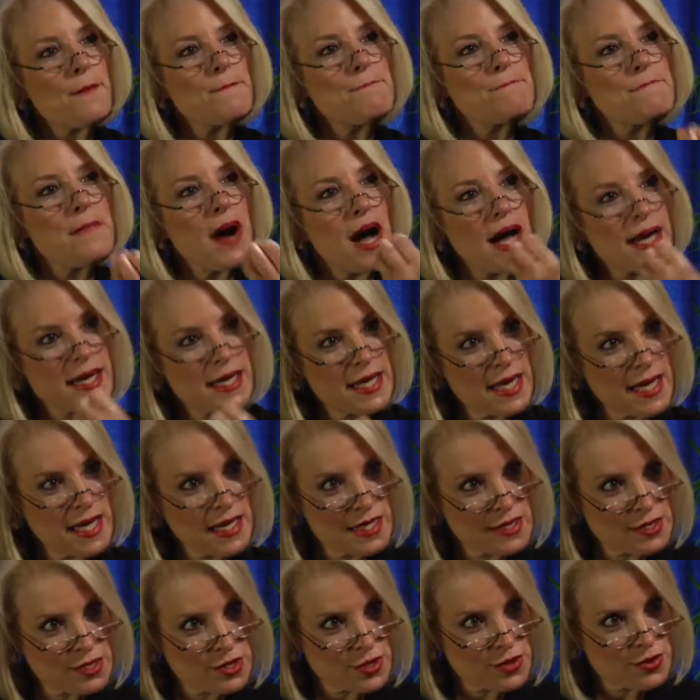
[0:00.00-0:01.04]
My
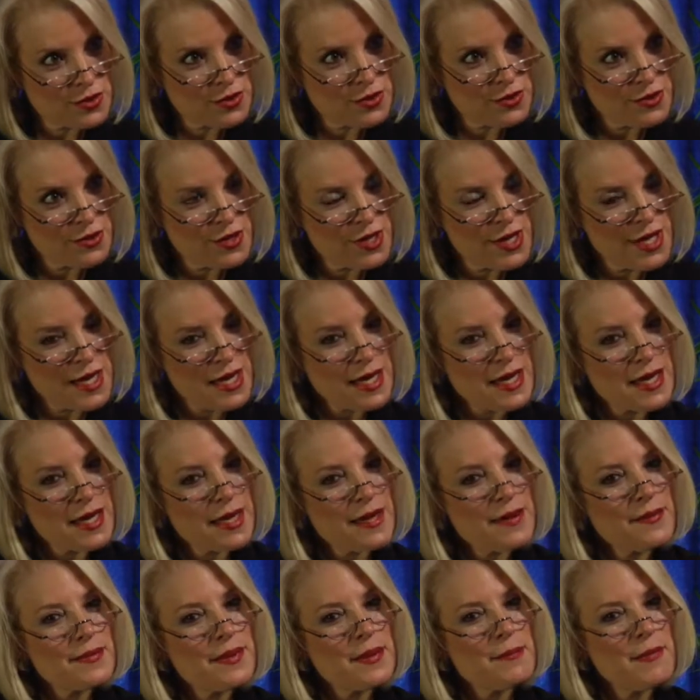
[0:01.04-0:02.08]
cancer
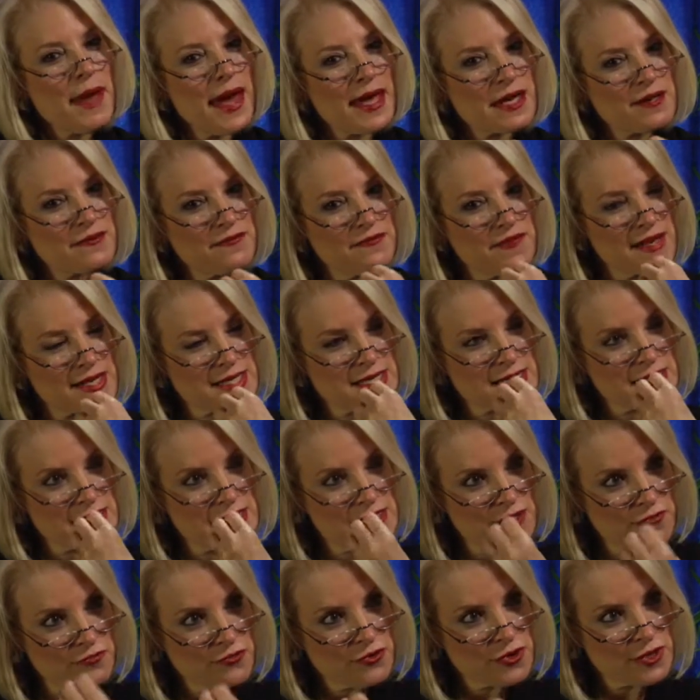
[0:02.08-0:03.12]
manifests
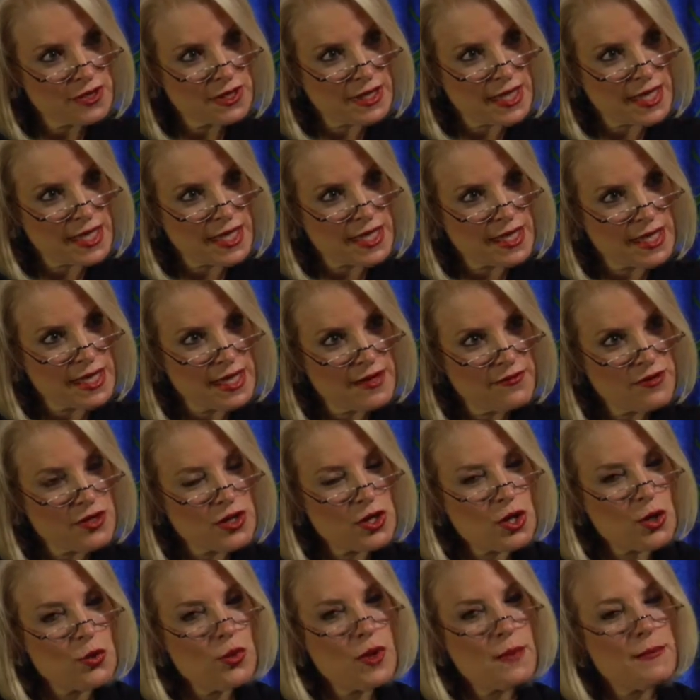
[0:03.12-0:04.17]
differently,
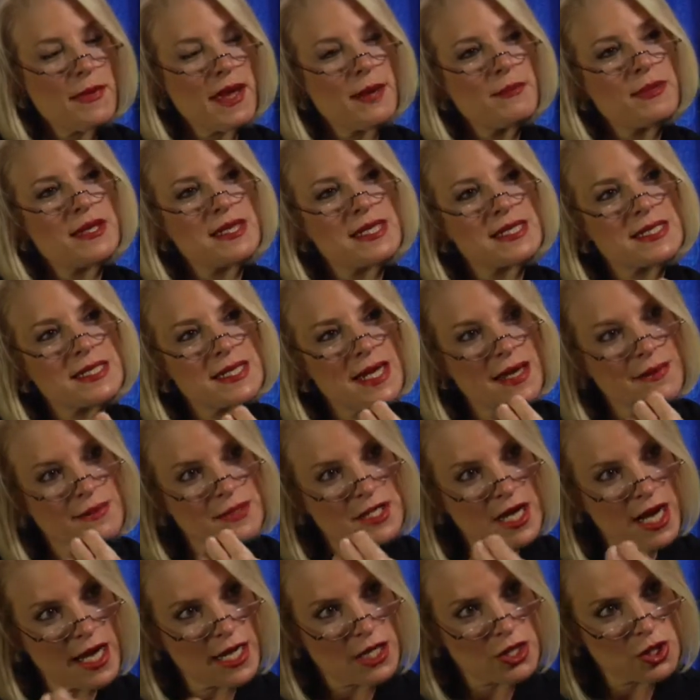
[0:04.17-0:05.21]
even though it may be the same
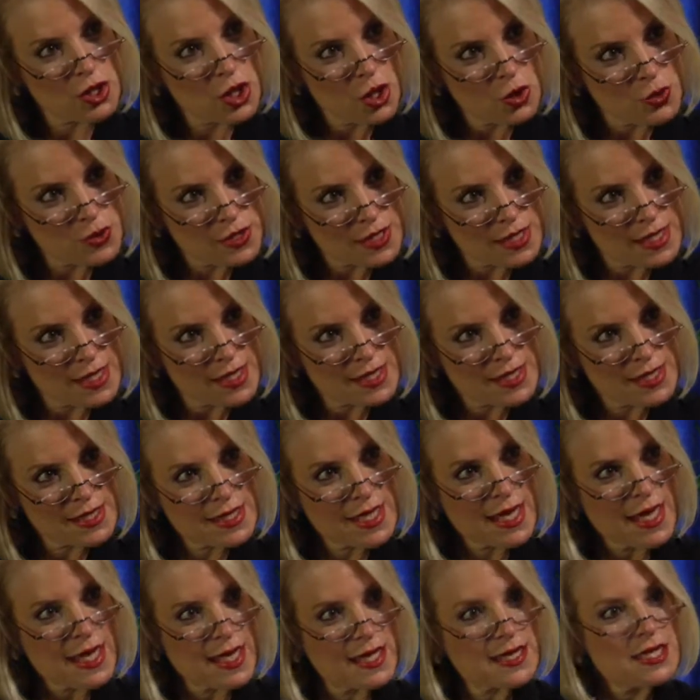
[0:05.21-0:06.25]

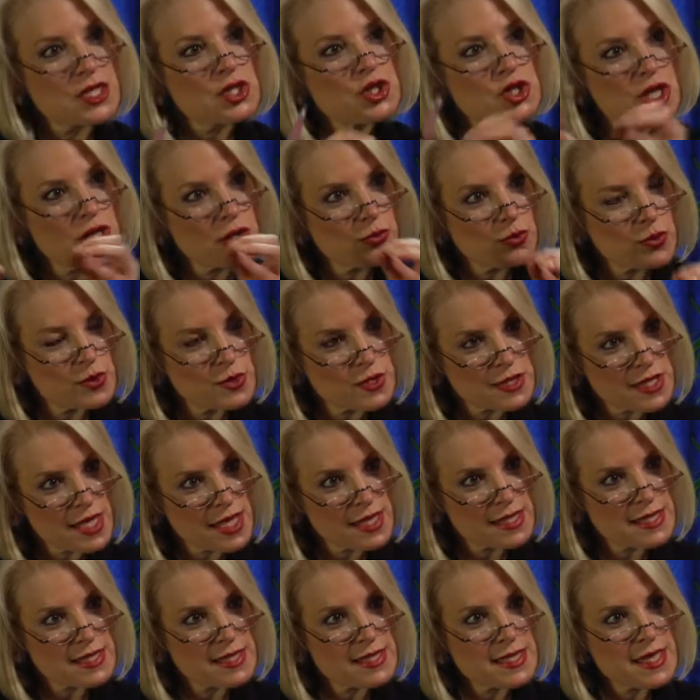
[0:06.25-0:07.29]
diagnosis in the general
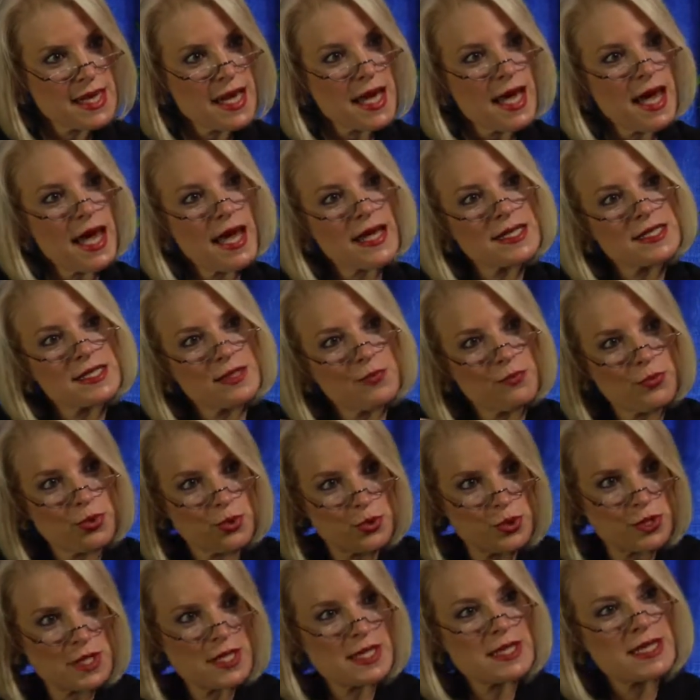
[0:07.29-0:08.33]
sense, as the
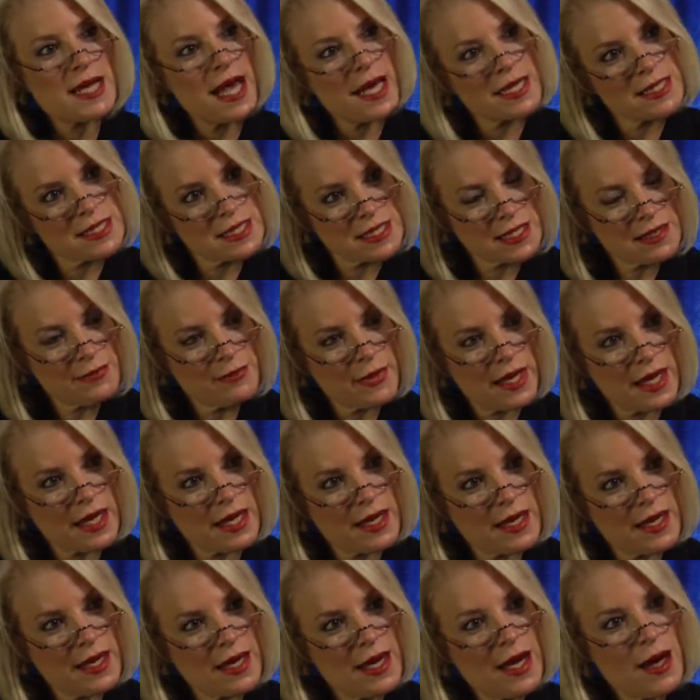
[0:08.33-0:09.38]
person next to
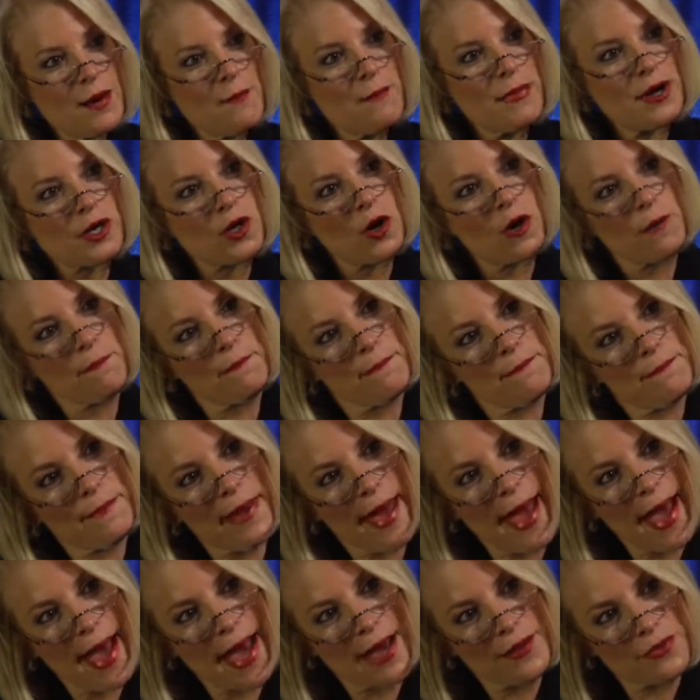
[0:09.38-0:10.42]
me, but our
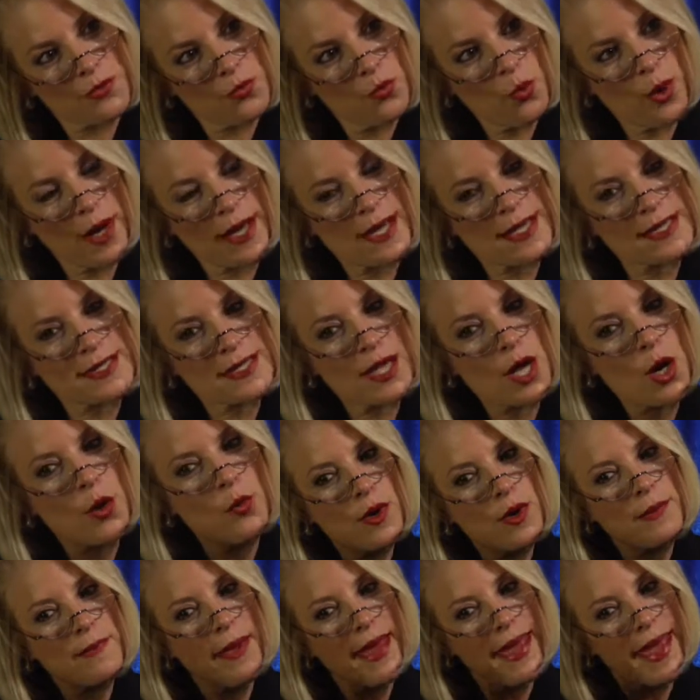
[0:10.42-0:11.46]
pathways,
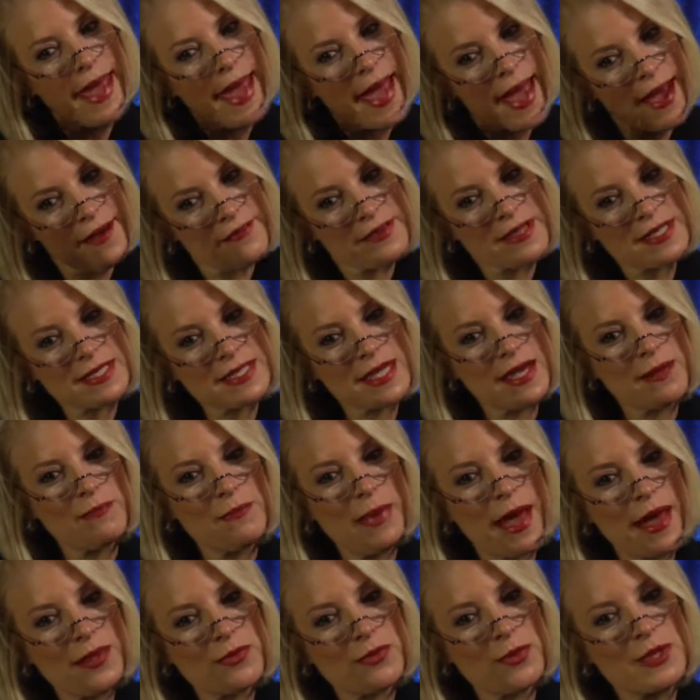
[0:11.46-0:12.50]
we may have the same
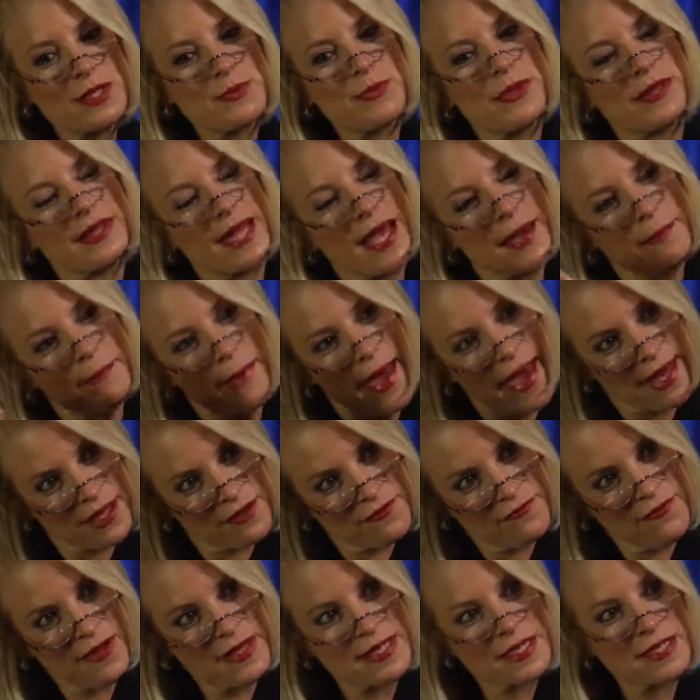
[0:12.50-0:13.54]
pathways, but they
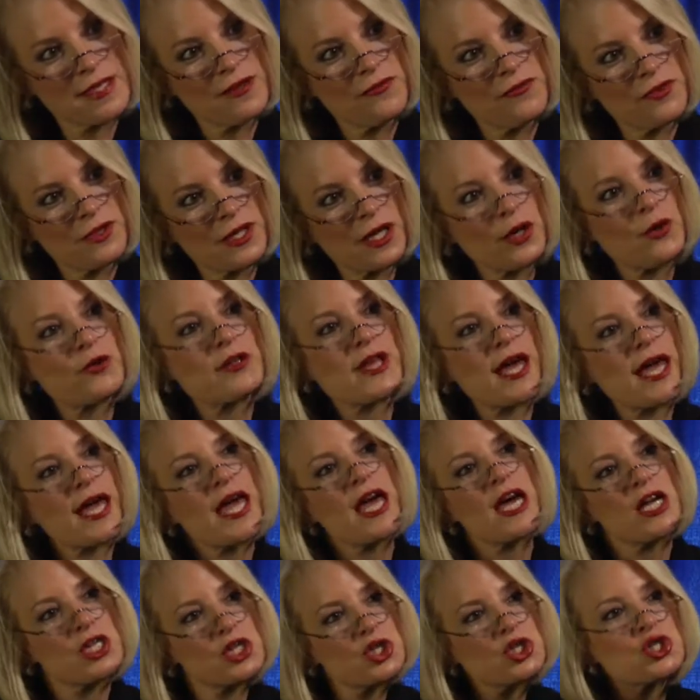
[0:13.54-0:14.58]
manifest differently or they
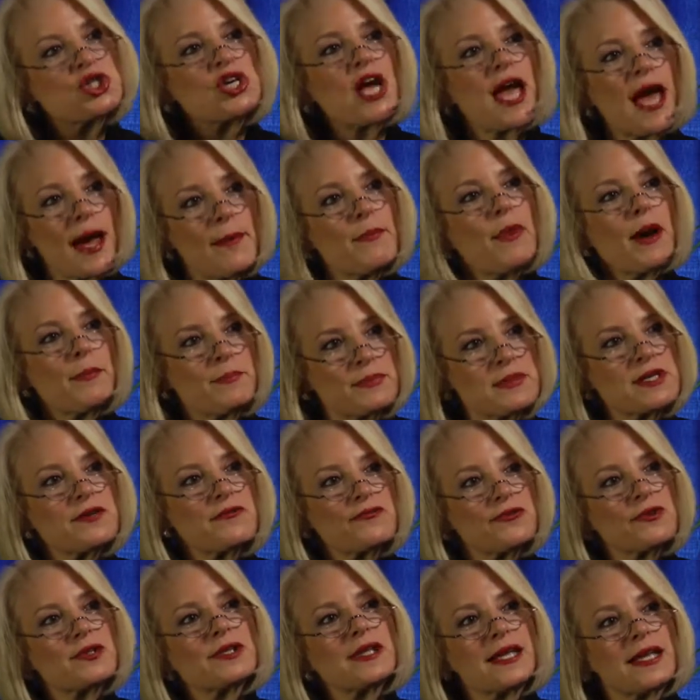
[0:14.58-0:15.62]
jam up
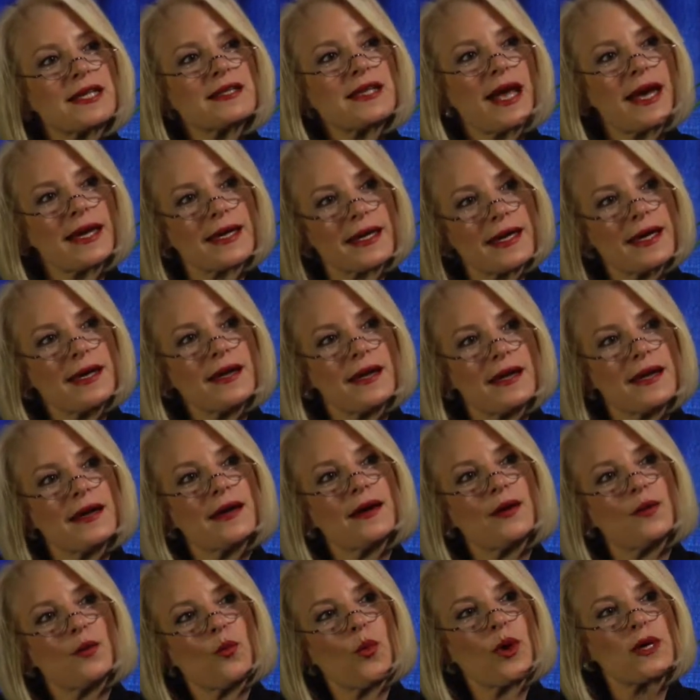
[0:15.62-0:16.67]
differently, like
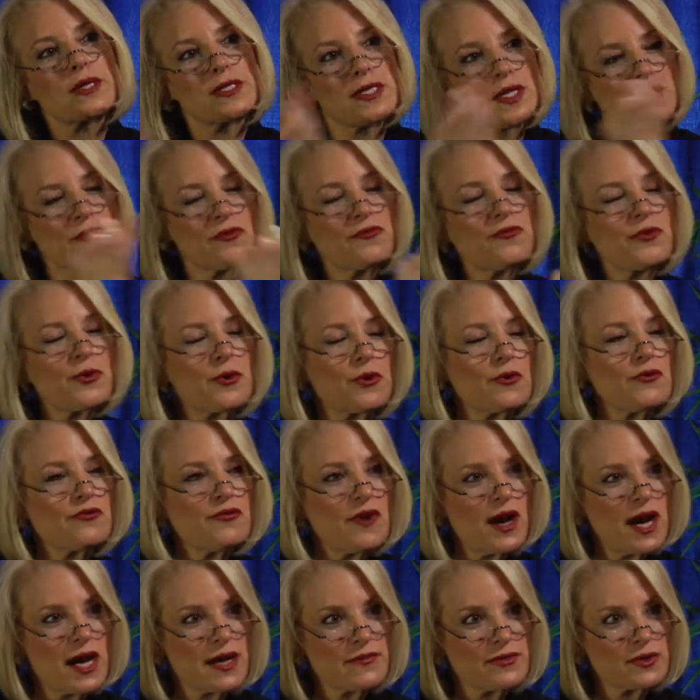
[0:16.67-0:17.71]
one's on the
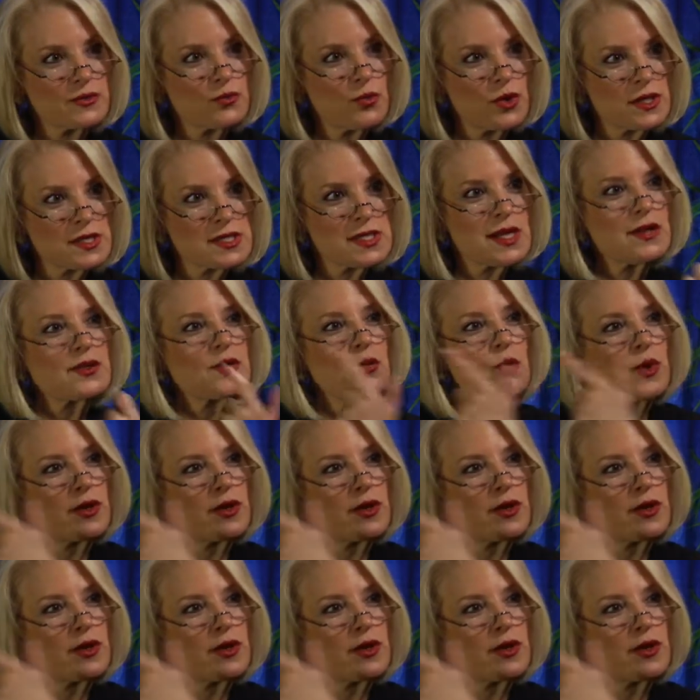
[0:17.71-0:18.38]
405 and one's on the